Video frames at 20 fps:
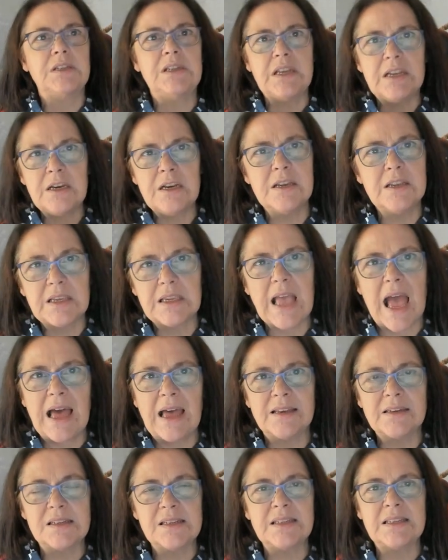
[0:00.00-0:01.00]
didn't
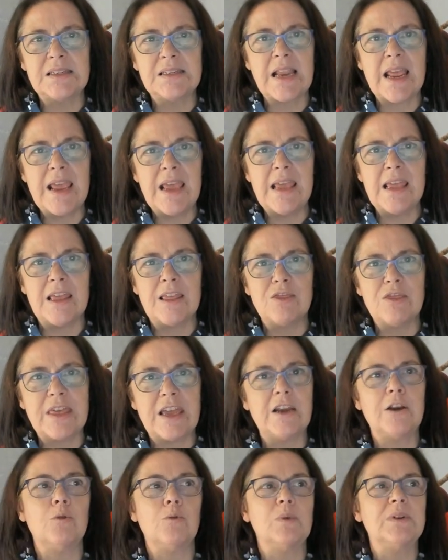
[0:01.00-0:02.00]
understand
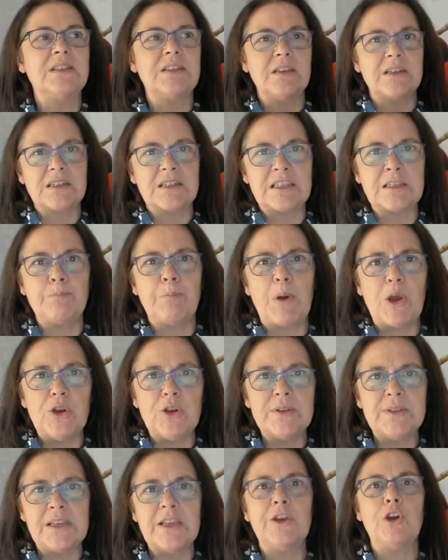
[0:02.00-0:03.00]
that it was
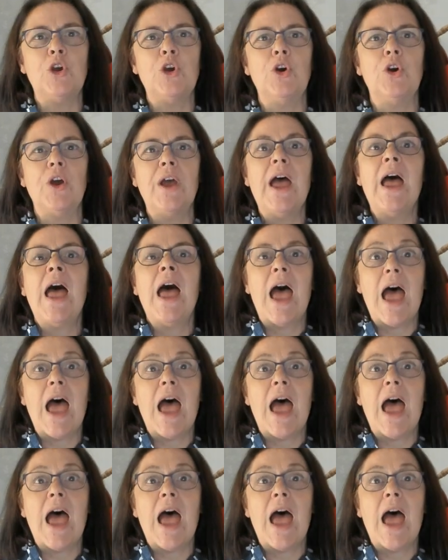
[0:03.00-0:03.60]
exposing her